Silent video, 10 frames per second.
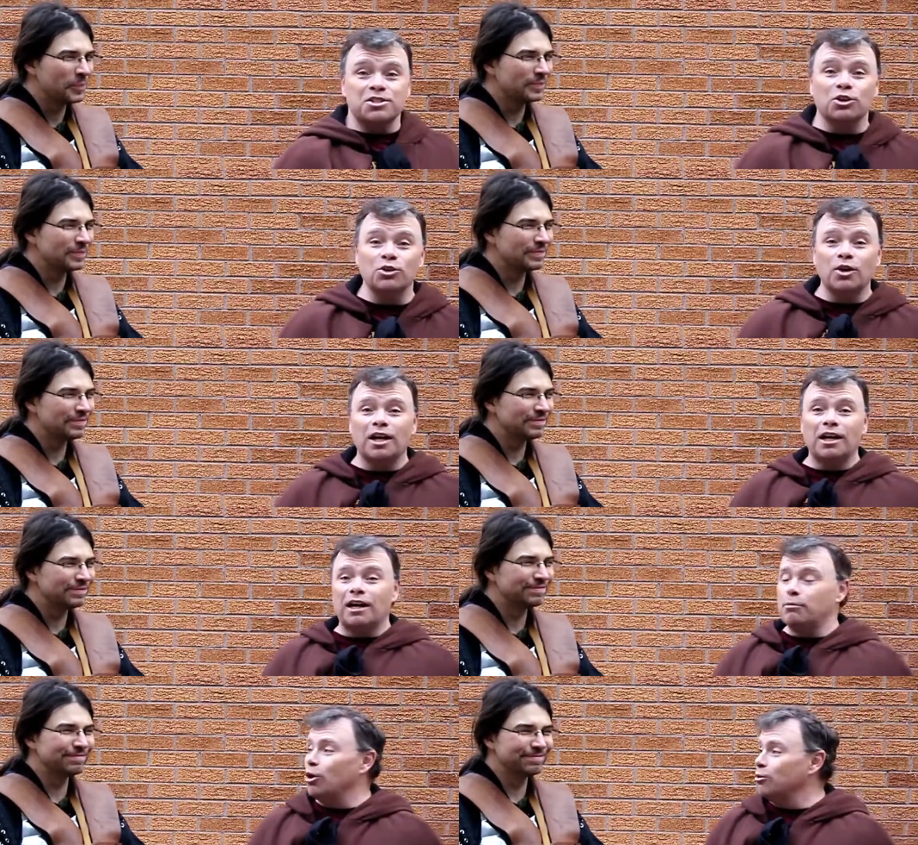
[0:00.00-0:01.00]
Speaker 1: so uh, I'm
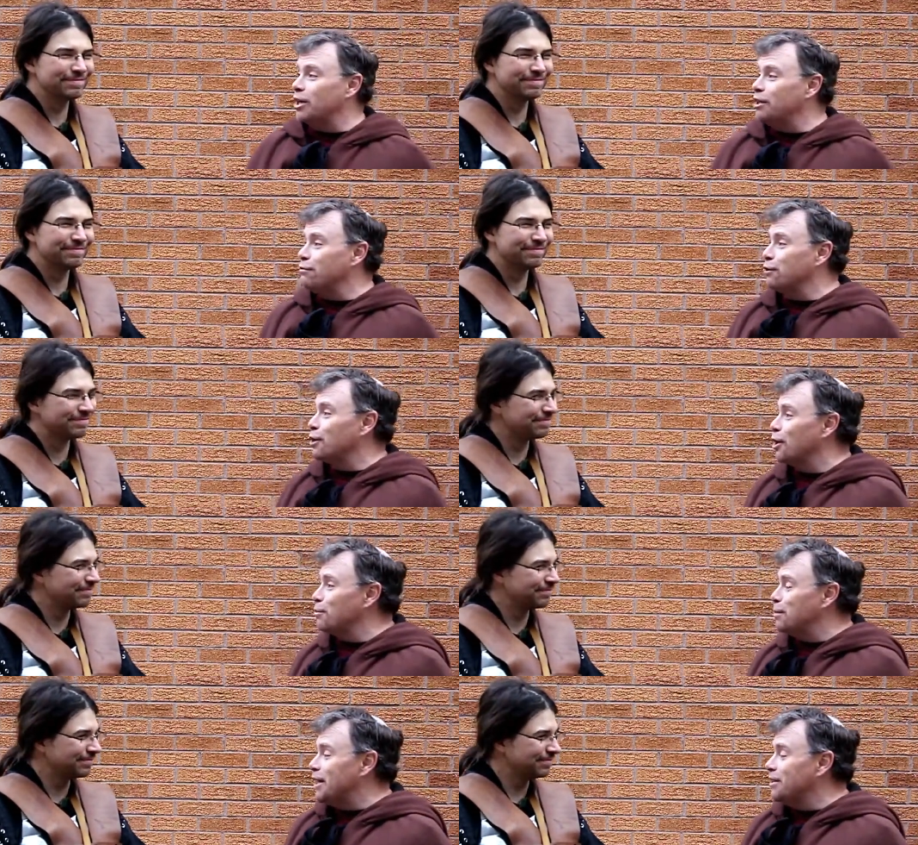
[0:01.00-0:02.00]
all ready for LARP
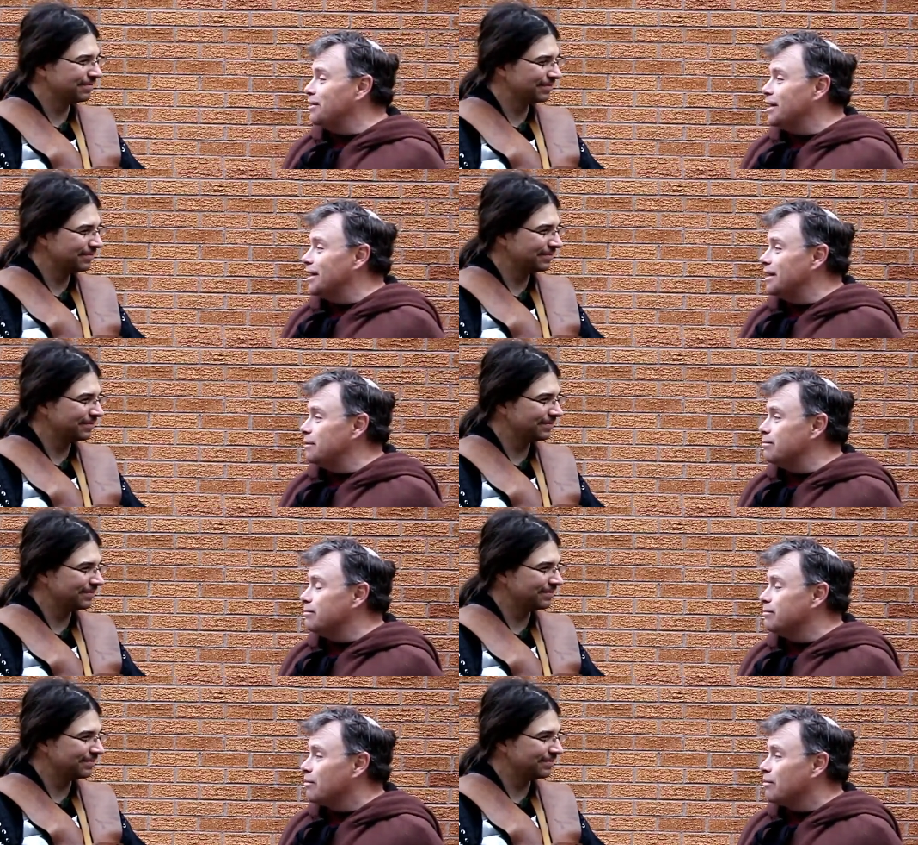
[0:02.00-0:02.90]
now. Um,